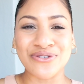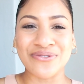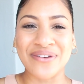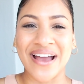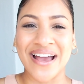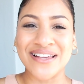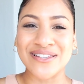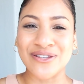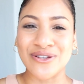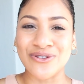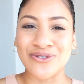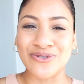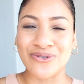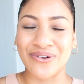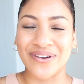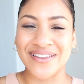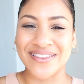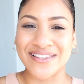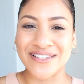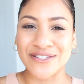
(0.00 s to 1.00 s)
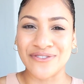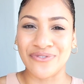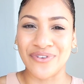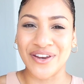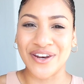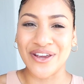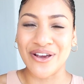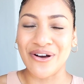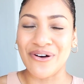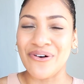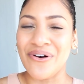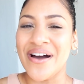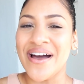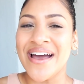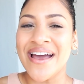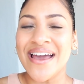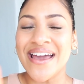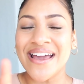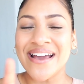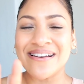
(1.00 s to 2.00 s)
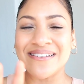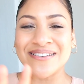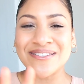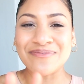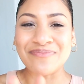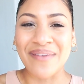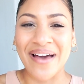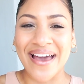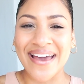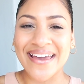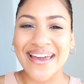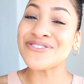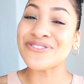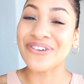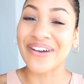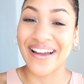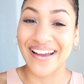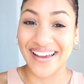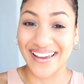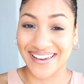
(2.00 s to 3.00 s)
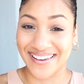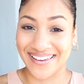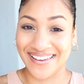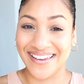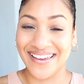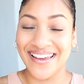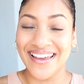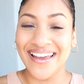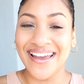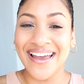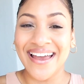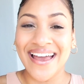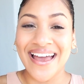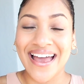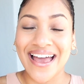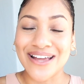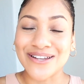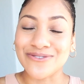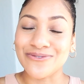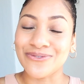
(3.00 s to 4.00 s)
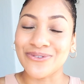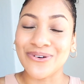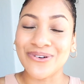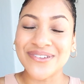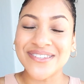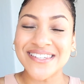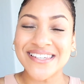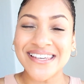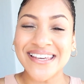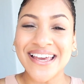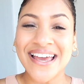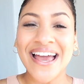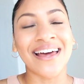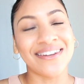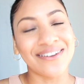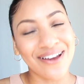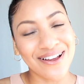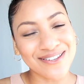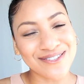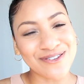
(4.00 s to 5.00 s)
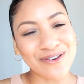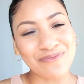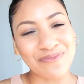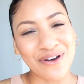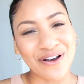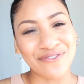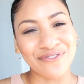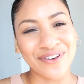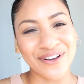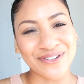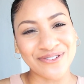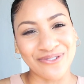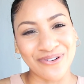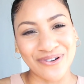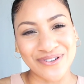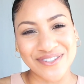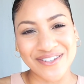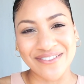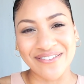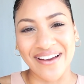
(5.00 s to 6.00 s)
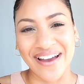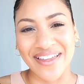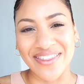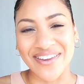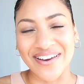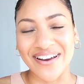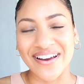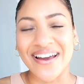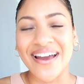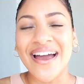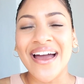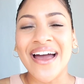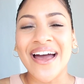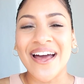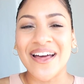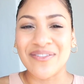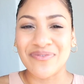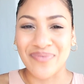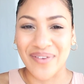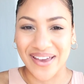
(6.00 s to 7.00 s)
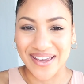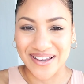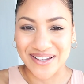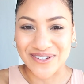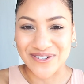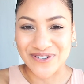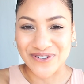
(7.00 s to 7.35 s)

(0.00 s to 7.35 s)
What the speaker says: you guys enjoy this video. Here's my try at roti, a not so perfect roti rather, and Baigan